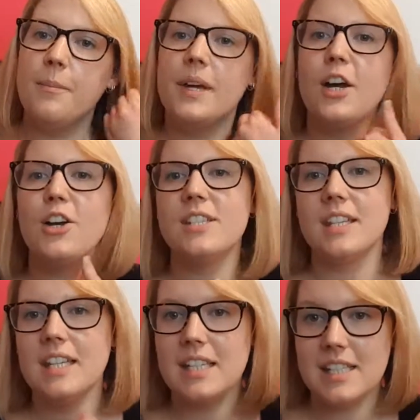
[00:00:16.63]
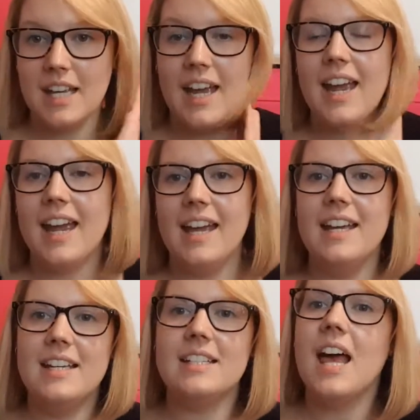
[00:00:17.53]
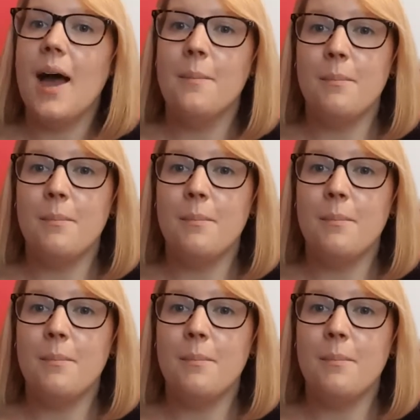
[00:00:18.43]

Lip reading: because this is